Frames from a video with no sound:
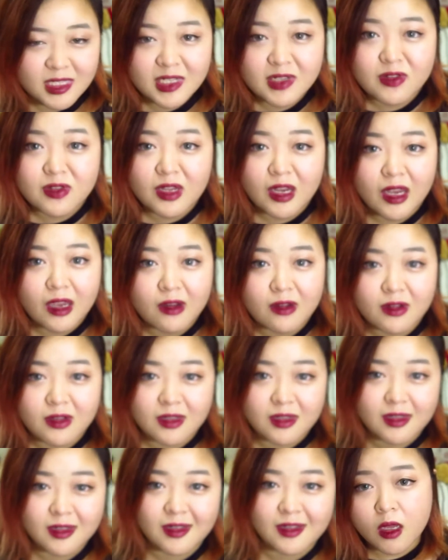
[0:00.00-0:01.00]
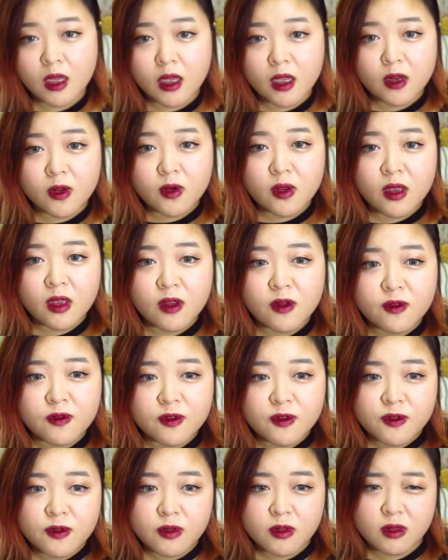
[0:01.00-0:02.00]
till now. I don't have
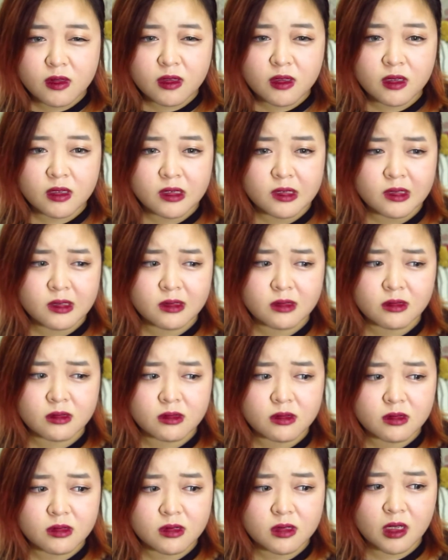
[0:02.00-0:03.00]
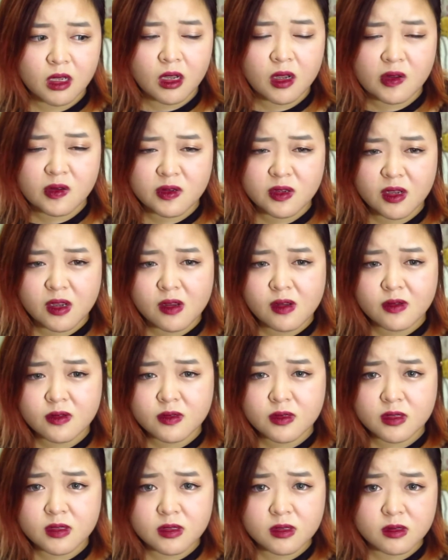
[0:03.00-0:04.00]
a, a Hong
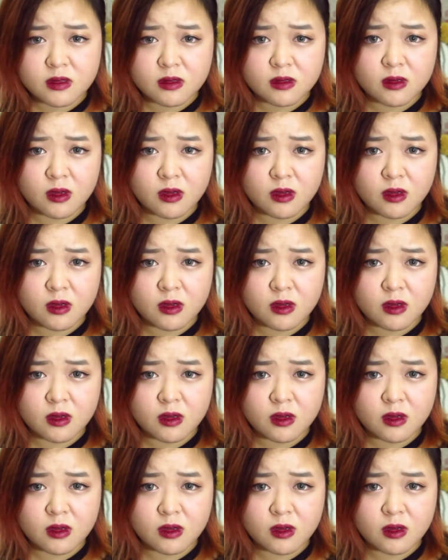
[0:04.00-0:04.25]
Kong's